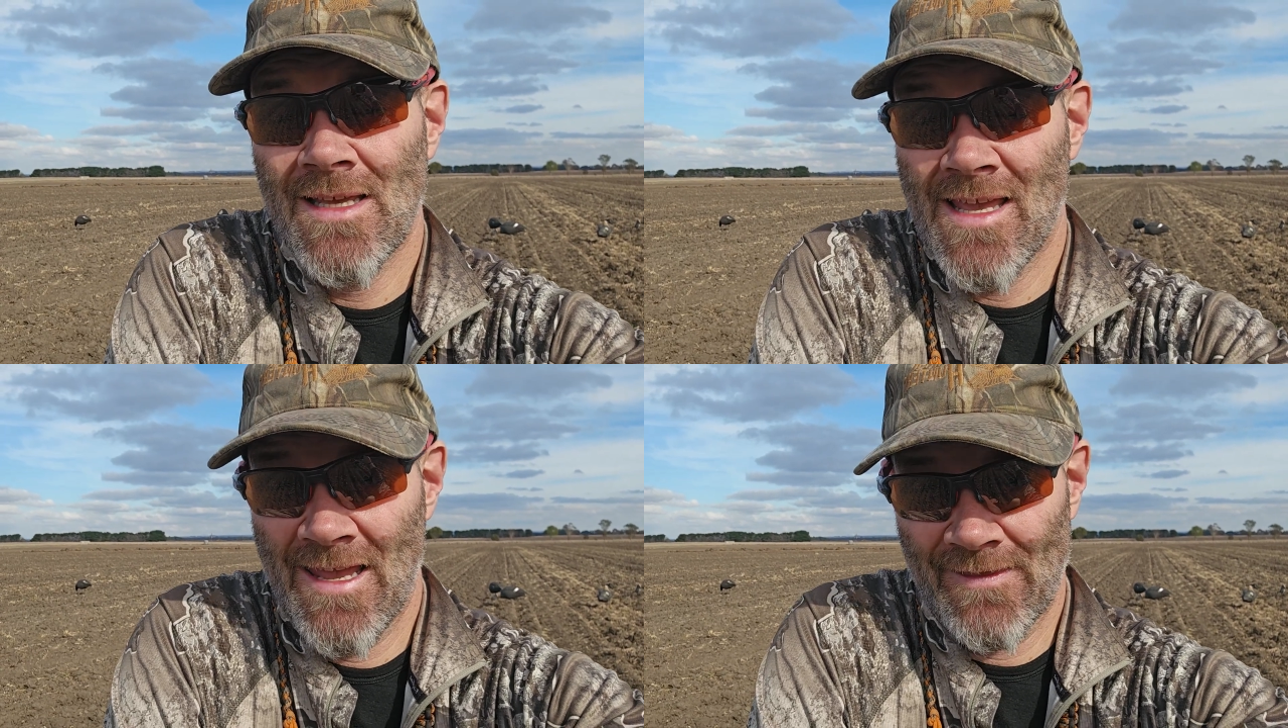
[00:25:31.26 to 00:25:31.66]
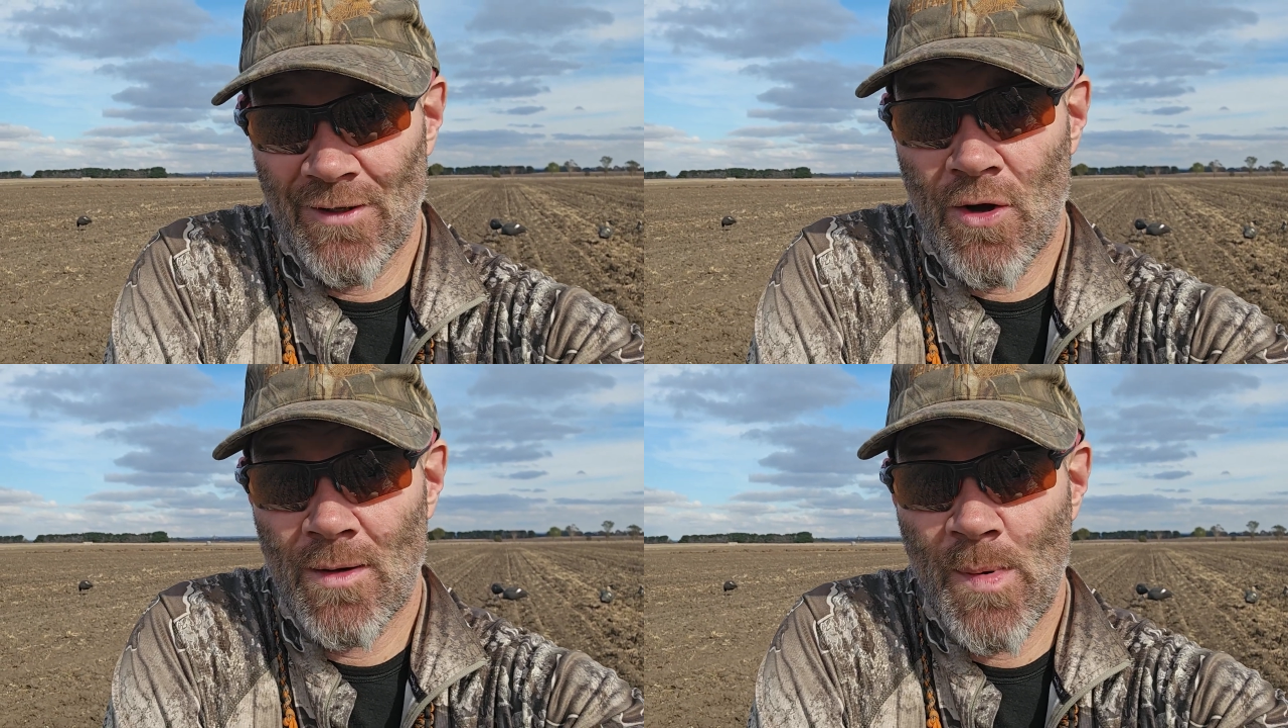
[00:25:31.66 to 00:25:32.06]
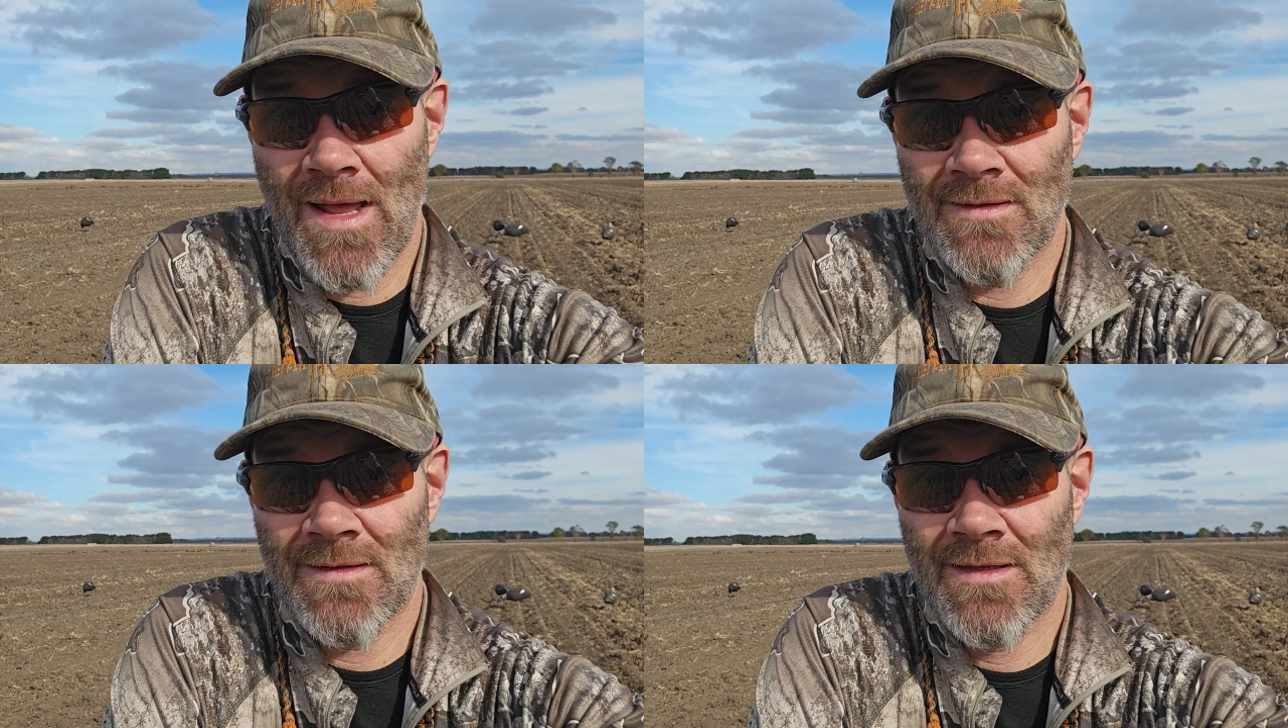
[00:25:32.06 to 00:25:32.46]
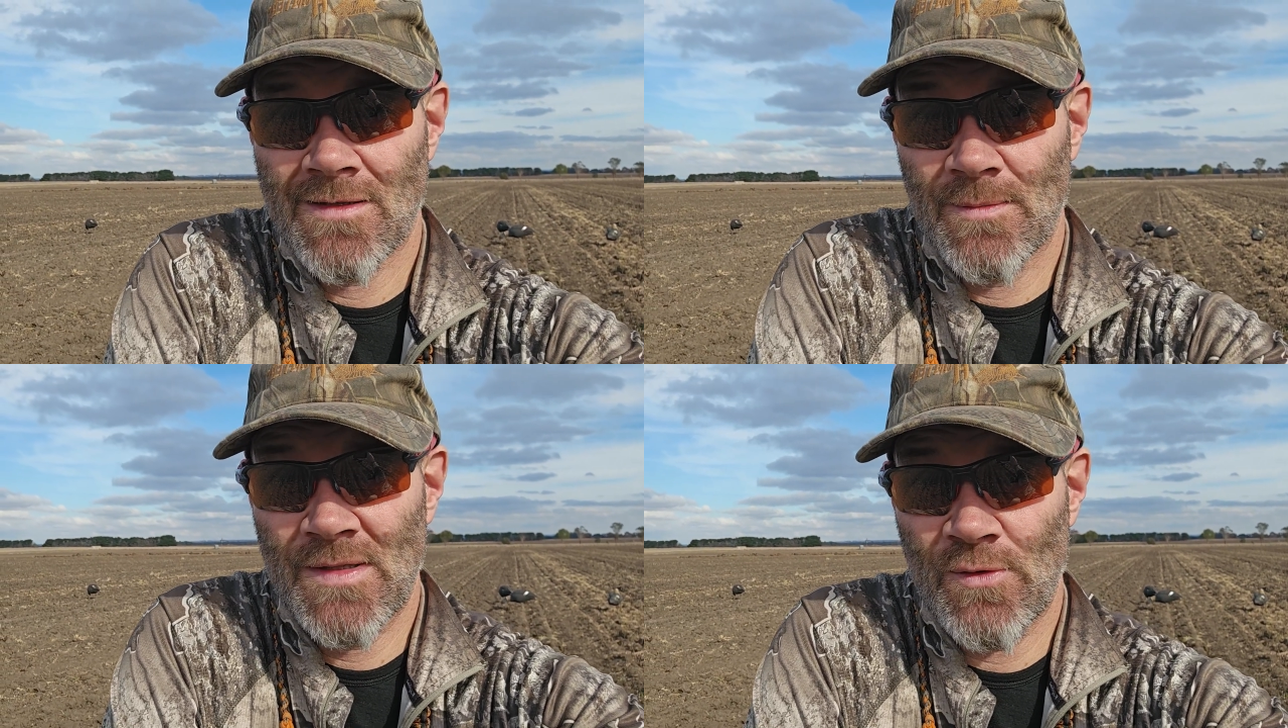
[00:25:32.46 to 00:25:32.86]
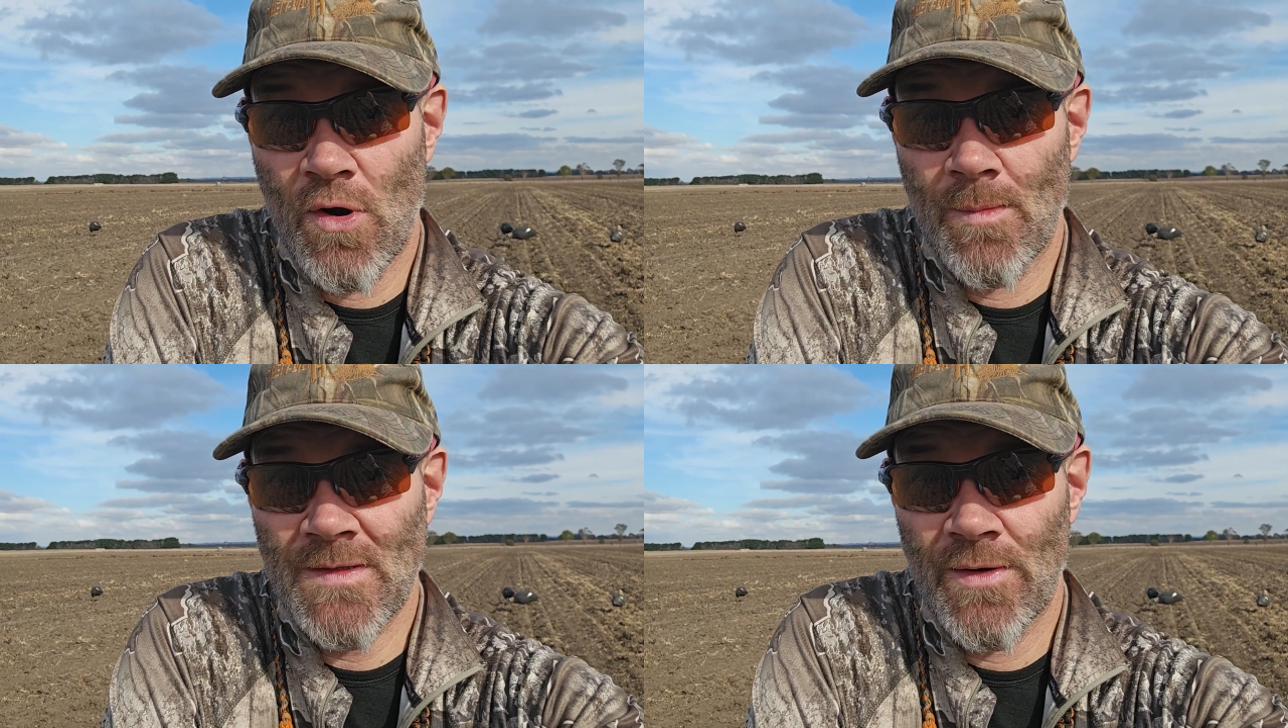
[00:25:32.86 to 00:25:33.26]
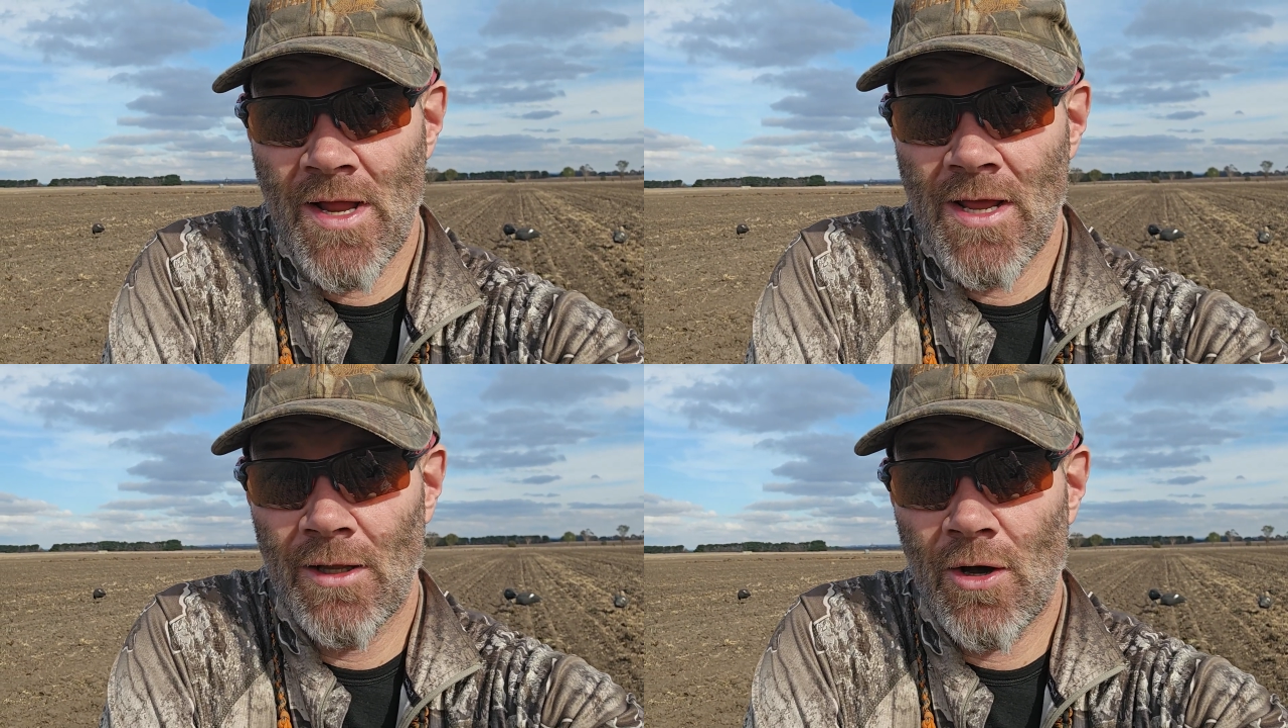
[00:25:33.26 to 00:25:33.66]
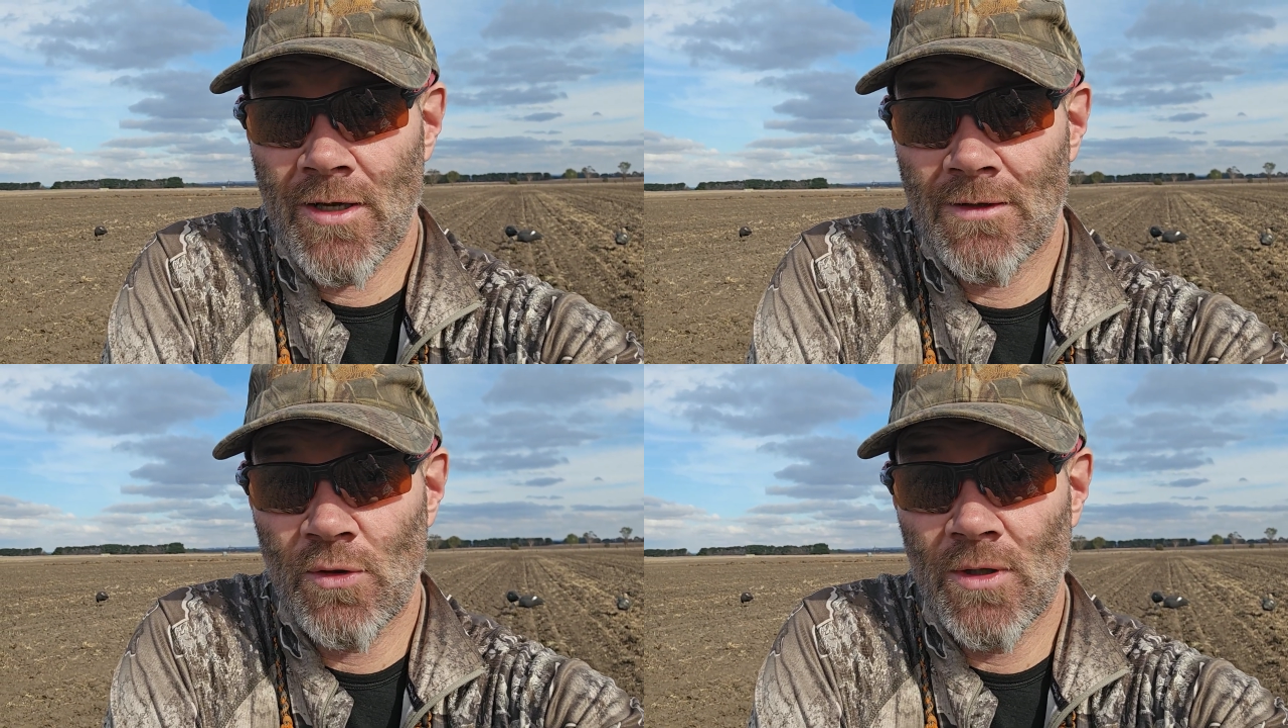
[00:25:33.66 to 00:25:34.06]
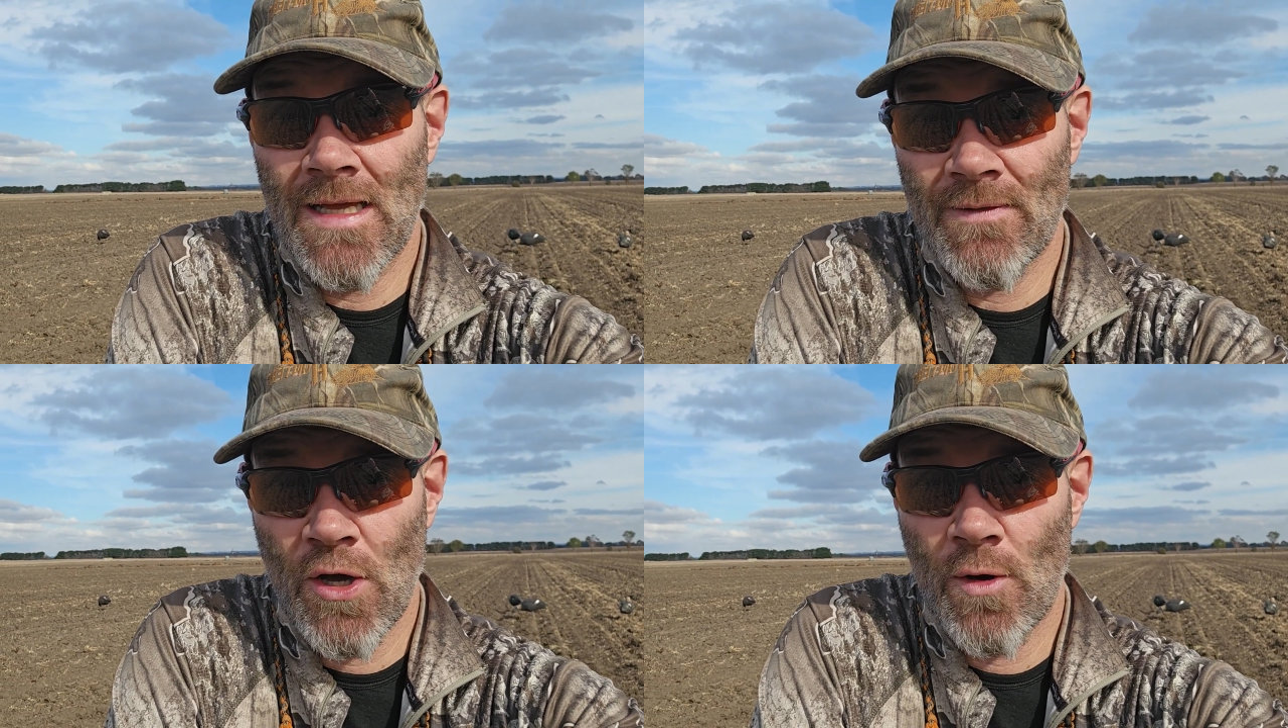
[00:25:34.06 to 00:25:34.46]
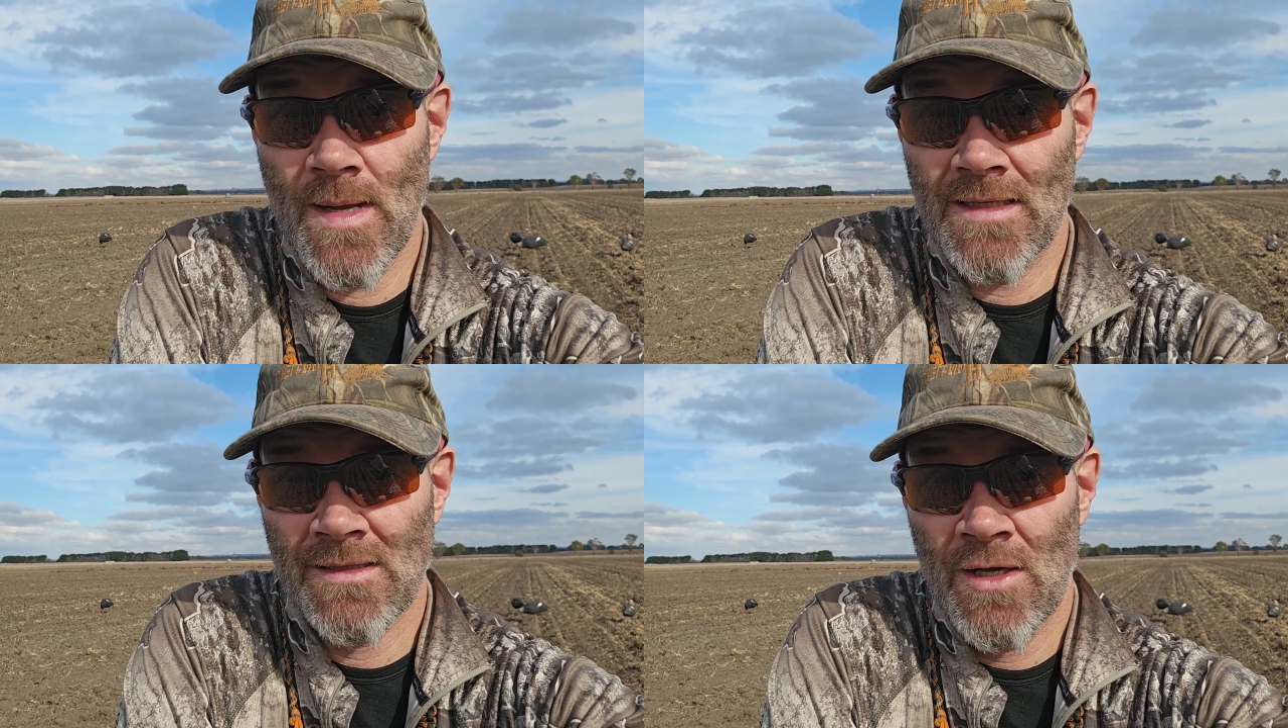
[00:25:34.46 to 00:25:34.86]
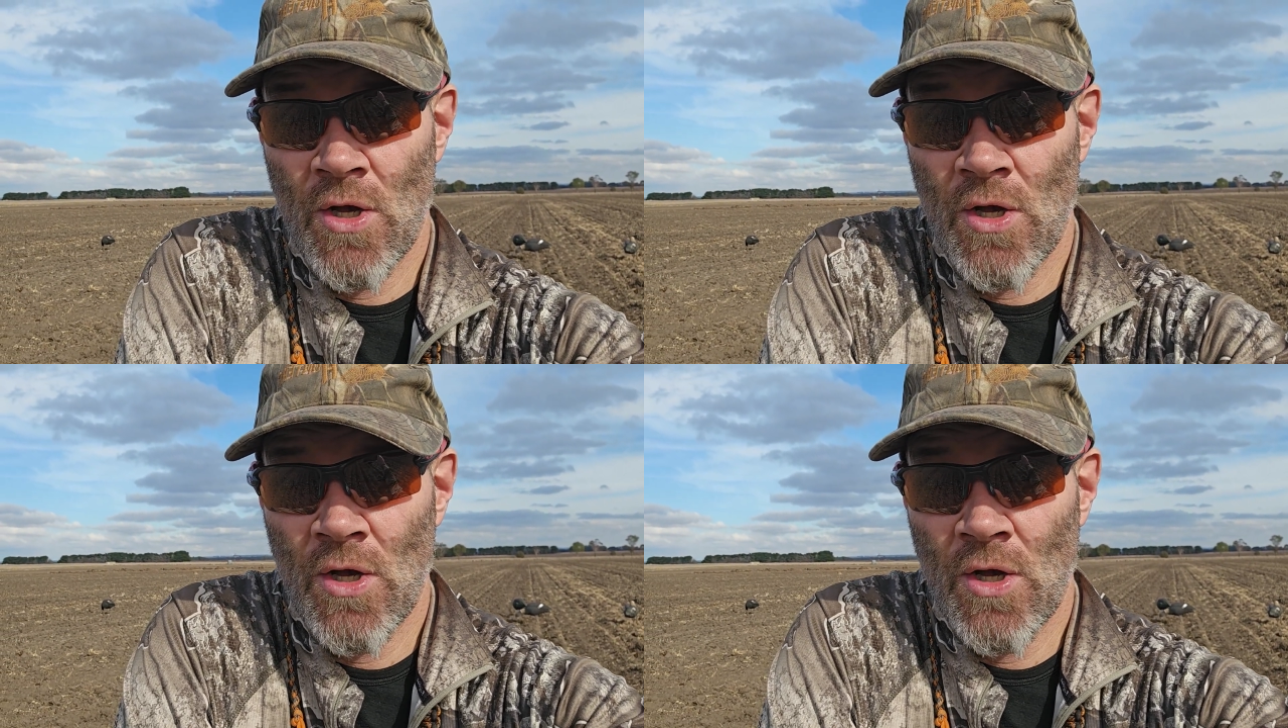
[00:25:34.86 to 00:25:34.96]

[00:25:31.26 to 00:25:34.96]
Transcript: Hit the like button, subscribe so I know you like it, or leave a comment,